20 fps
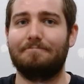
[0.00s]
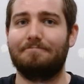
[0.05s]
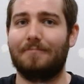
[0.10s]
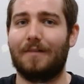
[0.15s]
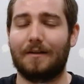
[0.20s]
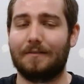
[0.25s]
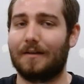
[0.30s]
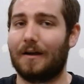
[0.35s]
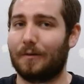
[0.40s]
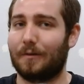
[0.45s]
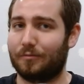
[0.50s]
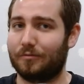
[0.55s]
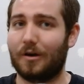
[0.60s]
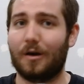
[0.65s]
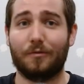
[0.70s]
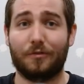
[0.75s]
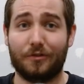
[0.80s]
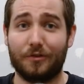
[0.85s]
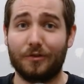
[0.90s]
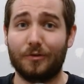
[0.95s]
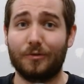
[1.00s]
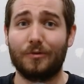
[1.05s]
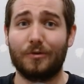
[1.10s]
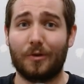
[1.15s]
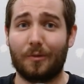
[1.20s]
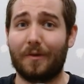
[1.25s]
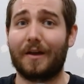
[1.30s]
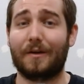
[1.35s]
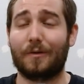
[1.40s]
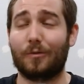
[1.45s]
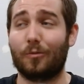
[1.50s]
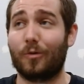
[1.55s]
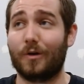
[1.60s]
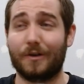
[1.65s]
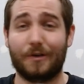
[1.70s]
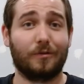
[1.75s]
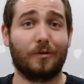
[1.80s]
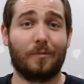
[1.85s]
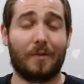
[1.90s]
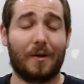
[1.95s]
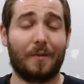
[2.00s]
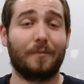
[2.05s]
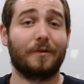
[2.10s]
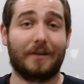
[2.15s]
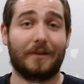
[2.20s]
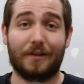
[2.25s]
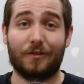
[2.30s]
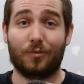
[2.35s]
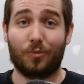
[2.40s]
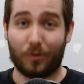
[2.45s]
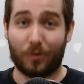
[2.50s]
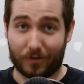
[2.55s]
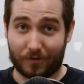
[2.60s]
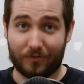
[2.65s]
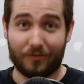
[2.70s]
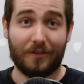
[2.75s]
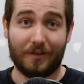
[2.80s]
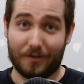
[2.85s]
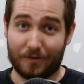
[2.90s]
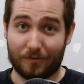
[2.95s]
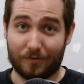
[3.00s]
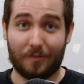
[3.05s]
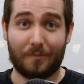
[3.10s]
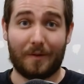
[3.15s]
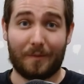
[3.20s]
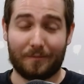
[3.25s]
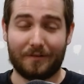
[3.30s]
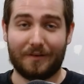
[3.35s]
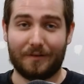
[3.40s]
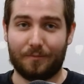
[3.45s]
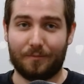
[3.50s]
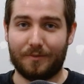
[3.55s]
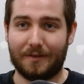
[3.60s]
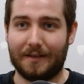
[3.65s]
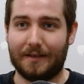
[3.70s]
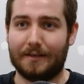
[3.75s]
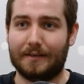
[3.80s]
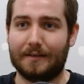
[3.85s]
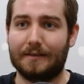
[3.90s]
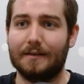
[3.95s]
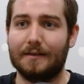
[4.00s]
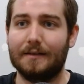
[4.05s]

I, I promise you, no matter what you remember, it's worse than you remember it being.